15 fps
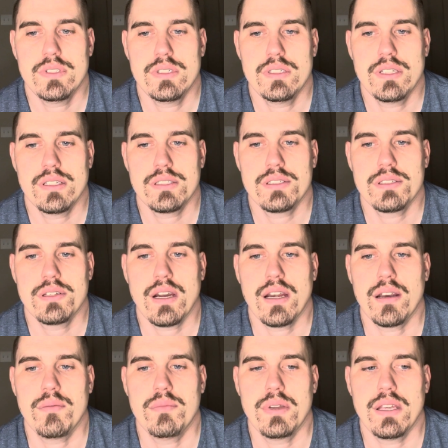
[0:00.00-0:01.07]
just try
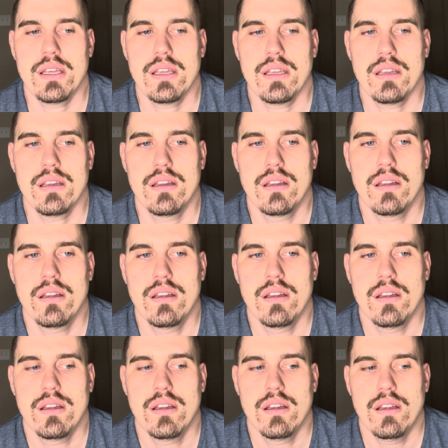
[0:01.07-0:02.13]
to be
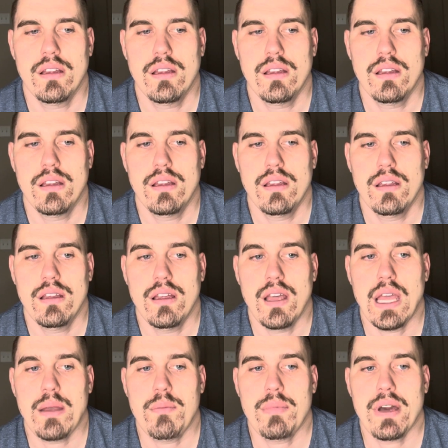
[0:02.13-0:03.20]

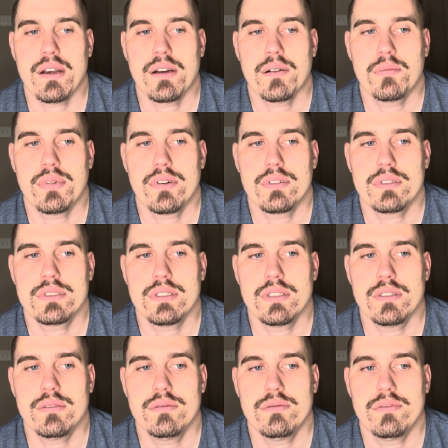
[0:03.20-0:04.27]
a better
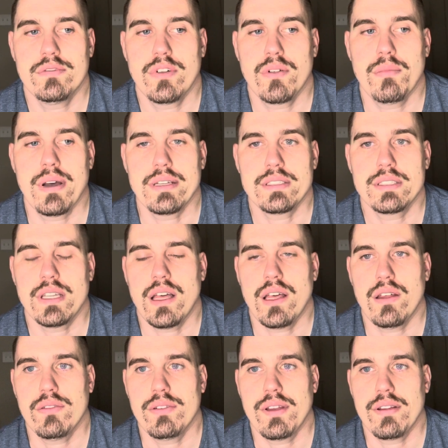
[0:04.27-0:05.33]
person for
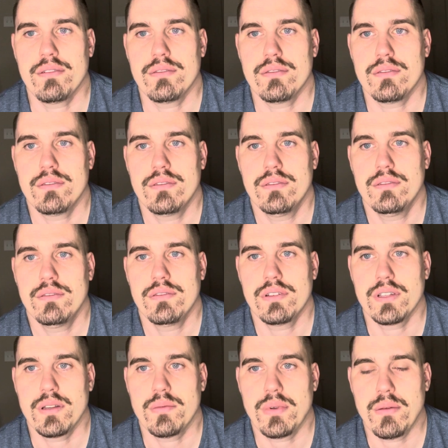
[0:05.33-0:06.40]
myself and for
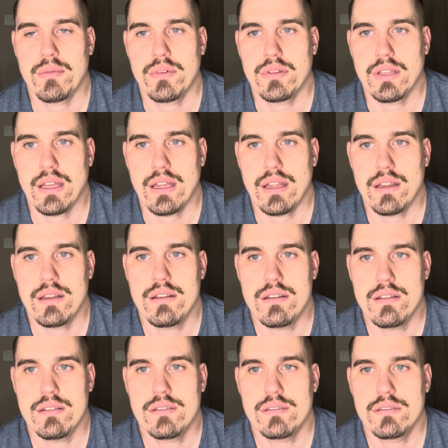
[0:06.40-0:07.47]
the people that
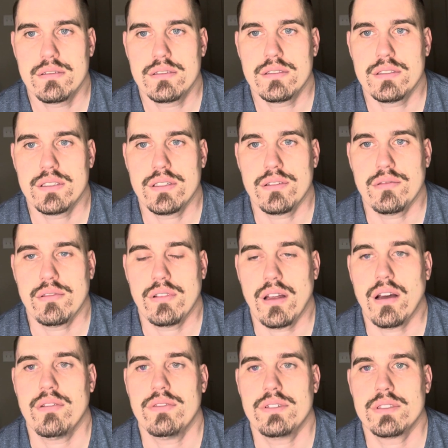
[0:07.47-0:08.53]
do
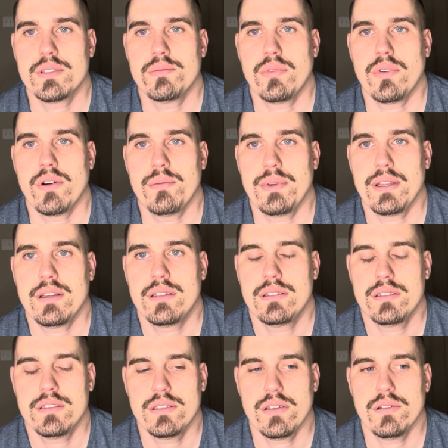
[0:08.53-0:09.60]
love and support me.
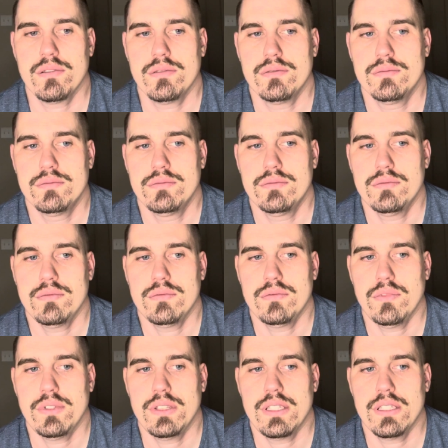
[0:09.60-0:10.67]
So,
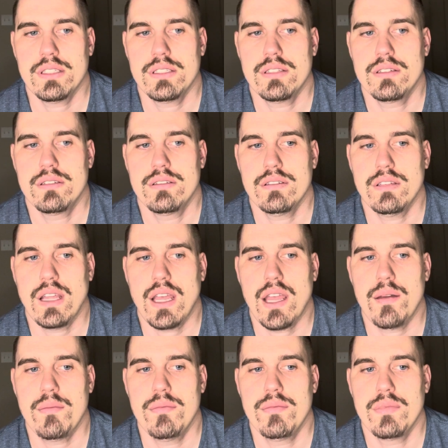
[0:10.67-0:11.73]
with this
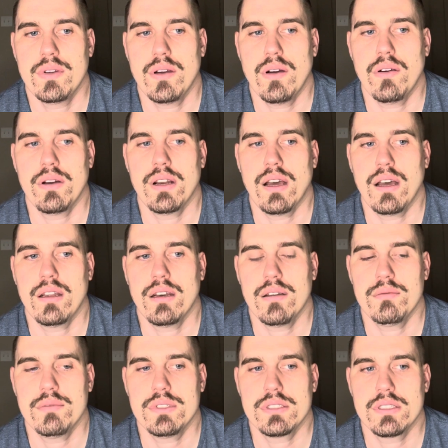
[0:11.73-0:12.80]
day going on,
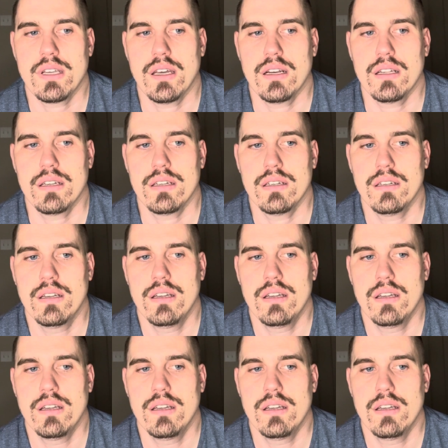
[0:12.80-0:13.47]
I'm just gonna